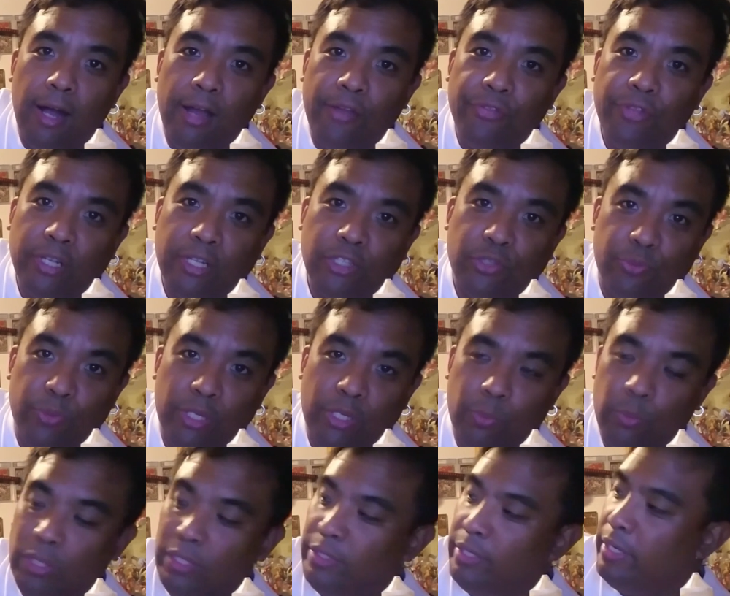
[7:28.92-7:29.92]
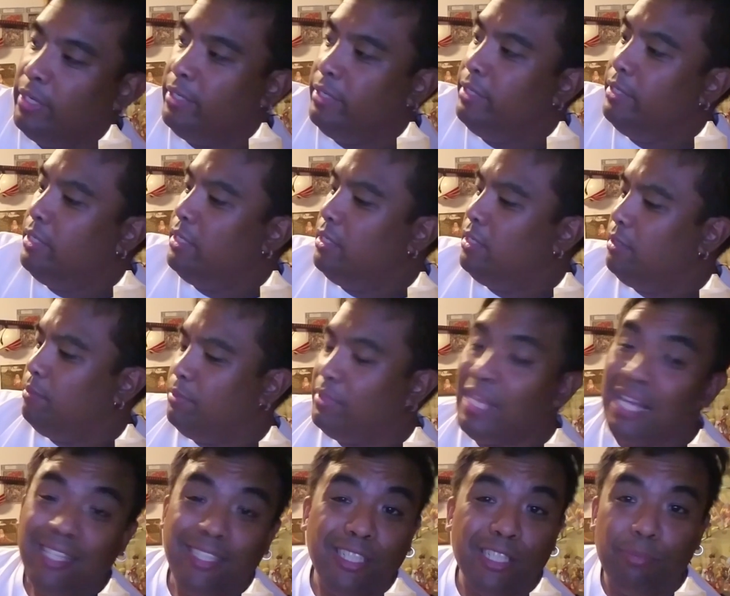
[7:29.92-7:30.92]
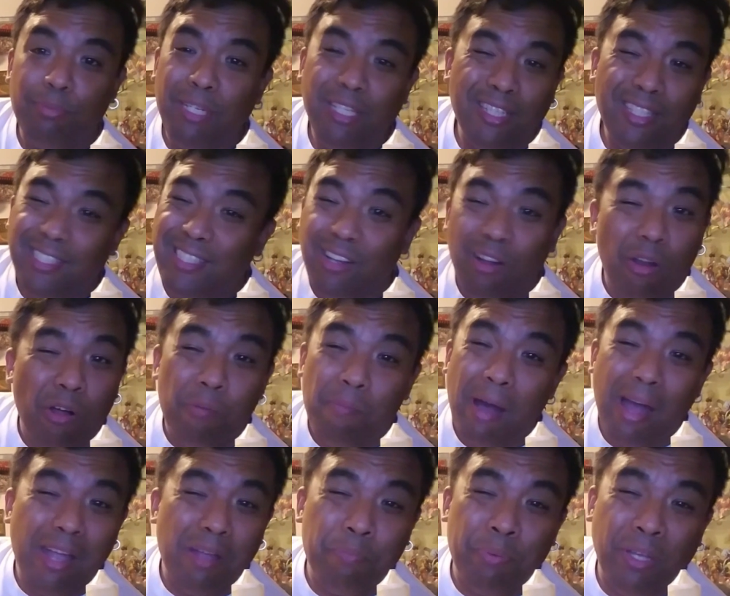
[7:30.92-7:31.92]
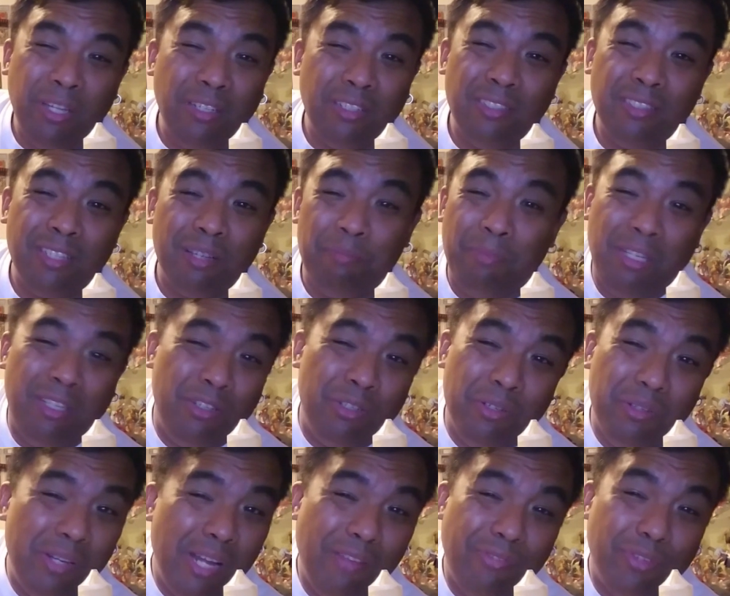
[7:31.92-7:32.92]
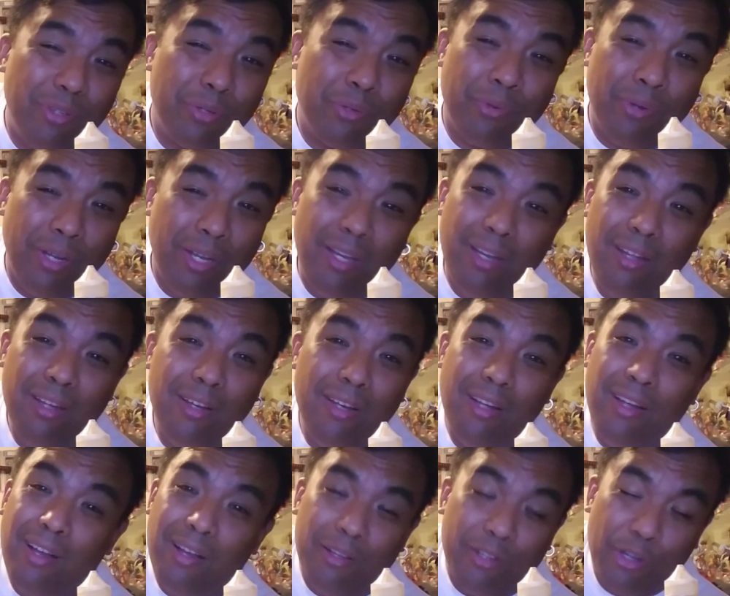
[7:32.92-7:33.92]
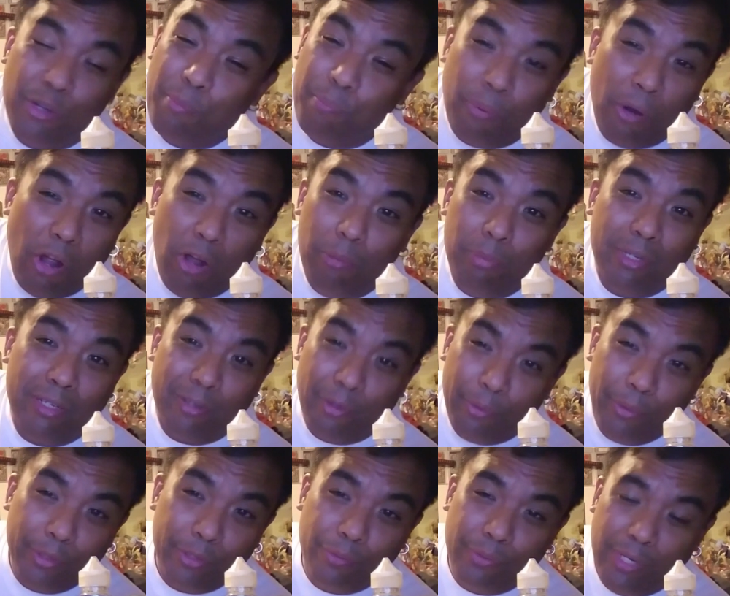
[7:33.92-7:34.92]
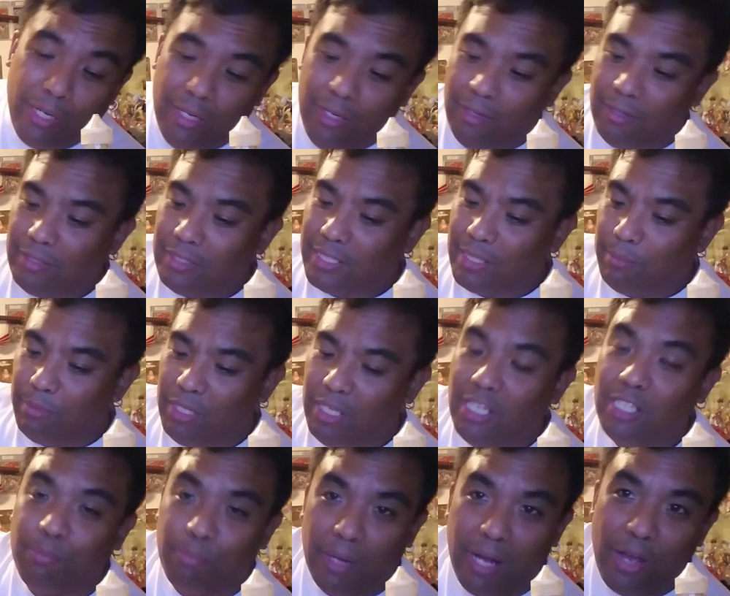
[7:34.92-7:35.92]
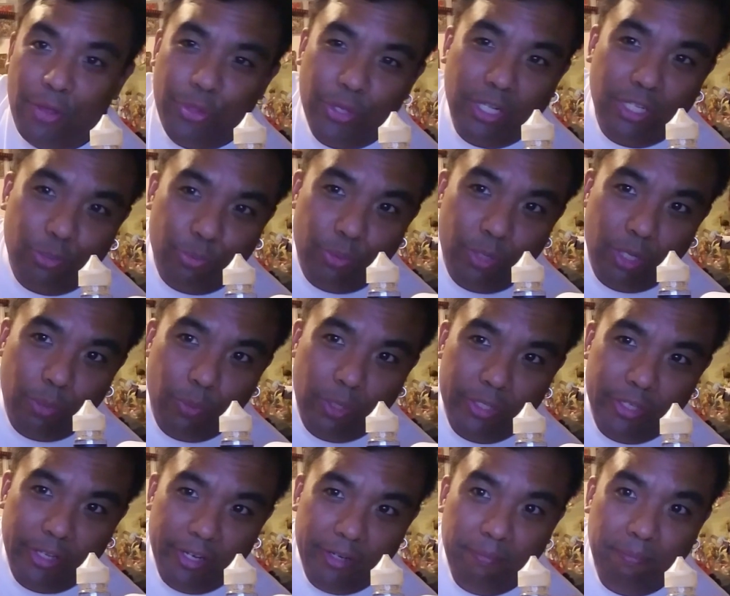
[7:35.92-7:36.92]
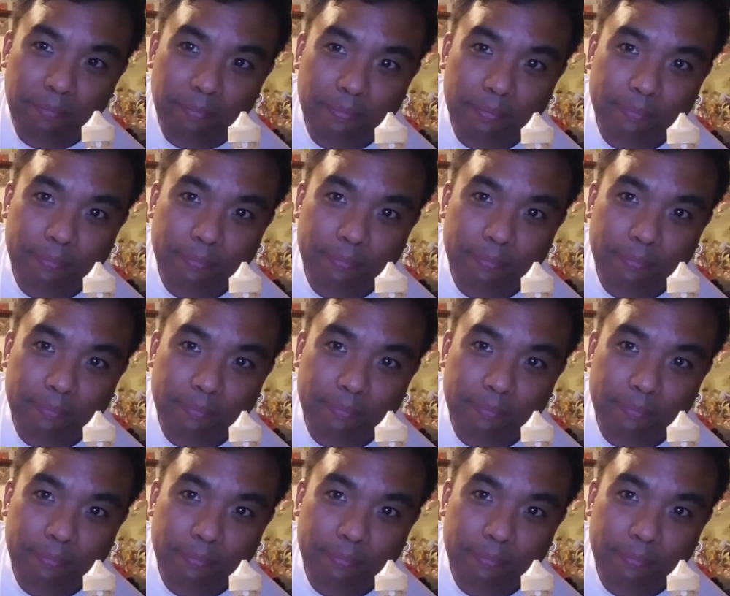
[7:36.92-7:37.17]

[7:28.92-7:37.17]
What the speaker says: I think it's really well done. But that's just me. These are all my opinions. I mean, you don't have to agree. You probably don't agree on some of these, but I think it's really well done.